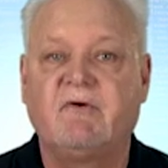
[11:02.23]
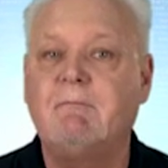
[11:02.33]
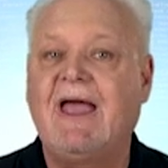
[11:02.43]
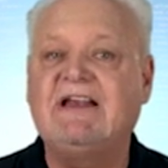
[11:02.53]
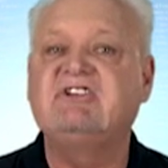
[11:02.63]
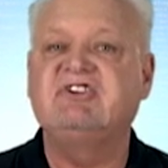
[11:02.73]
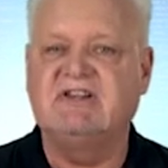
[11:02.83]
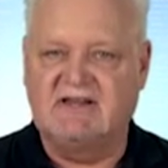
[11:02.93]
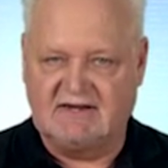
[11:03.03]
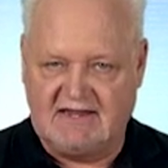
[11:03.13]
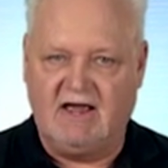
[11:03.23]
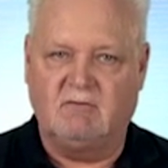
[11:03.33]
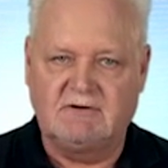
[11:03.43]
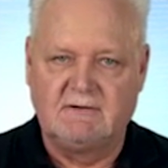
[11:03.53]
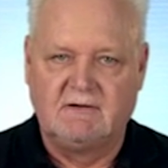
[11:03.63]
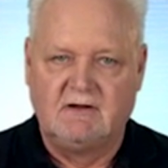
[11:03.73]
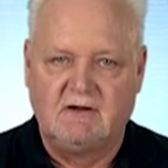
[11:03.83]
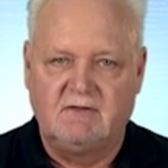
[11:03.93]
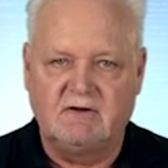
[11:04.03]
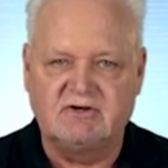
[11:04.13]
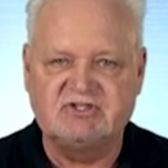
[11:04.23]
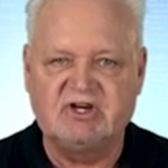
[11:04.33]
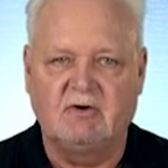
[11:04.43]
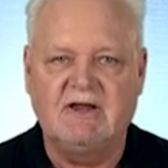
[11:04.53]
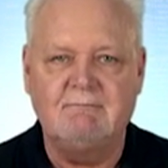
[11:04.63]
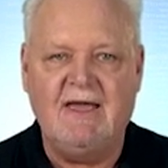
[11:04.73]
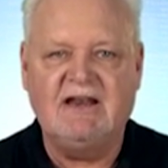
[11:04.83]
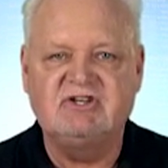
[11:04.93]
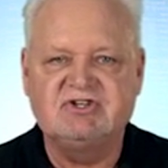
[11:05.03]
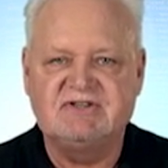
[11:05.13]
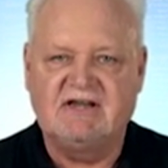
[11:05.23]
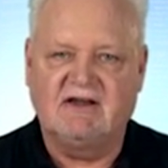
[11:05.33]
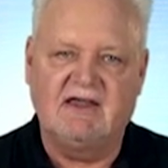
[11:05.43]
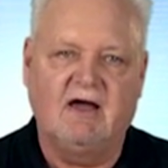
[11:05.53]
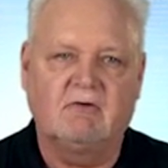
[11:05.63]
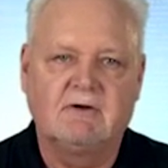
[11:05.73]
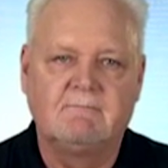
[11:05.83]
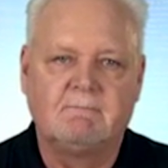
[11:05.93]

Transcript: for managing the account. The custodian manages the account.